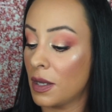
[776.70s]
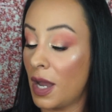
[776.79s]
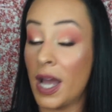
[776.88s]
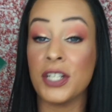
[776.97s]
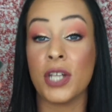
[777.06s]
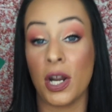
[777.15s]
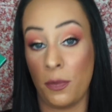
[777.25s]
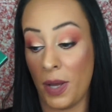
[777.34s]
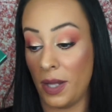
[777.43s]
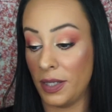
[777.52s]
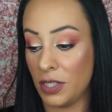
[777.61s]
Eyeshadow
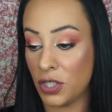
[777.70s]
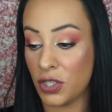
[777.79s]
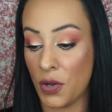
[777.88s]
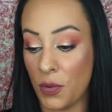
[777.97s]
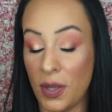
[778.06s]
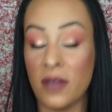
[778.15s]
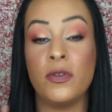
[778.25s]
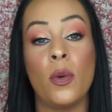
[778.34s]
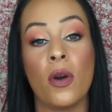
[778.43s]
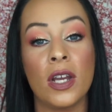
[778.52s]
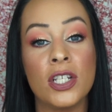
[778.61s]
palette. So if you
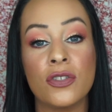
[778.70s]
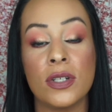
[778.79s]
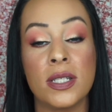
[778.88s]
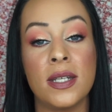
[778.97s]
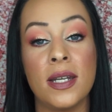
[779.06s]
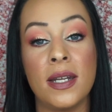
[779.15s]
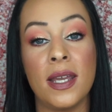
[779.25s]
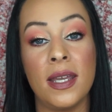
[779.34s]
are interested